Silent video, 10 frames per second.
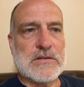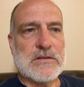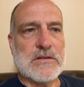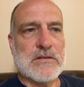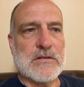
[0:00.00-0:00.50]

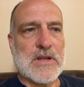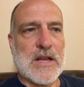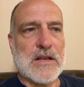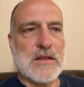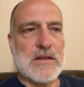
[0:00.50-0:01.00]

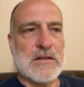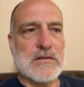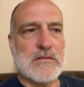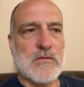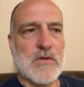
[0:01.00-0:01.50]
Kind of the
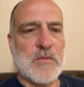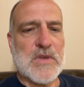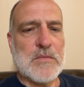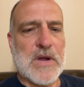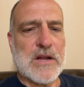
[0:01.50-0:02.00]

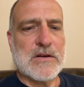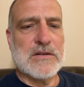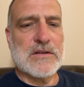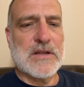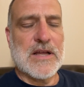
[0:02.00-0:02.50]
wannabe biker
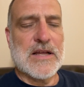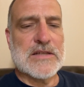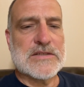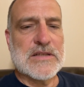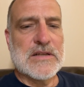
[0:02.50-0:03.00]
look
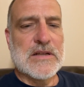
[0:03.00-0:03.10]
guys.